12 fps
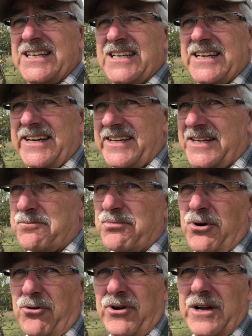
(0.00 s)
I'm going to
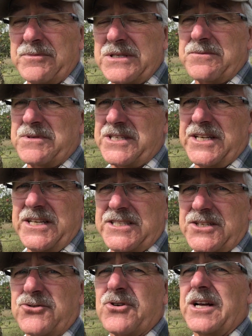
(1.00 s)
program some seeds
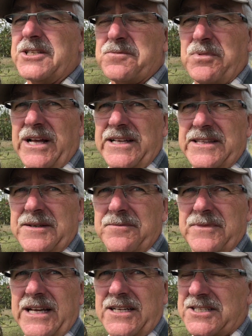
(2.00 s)
and transplant them
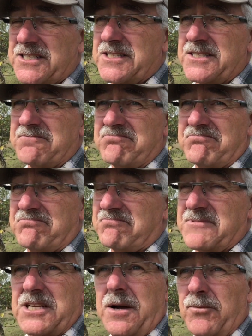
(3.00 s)
next
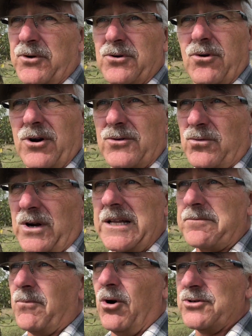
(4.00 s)
summer, or
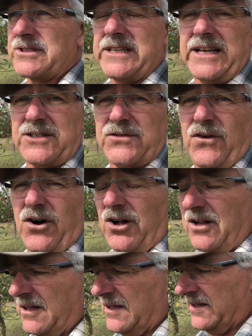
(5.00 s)
at most next
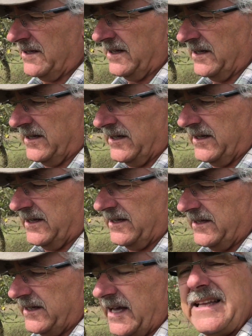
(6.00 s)
fall.
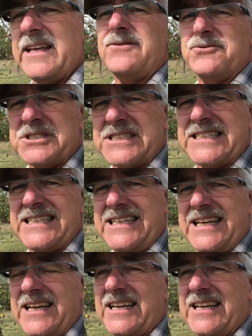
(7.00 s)
And then we'll see.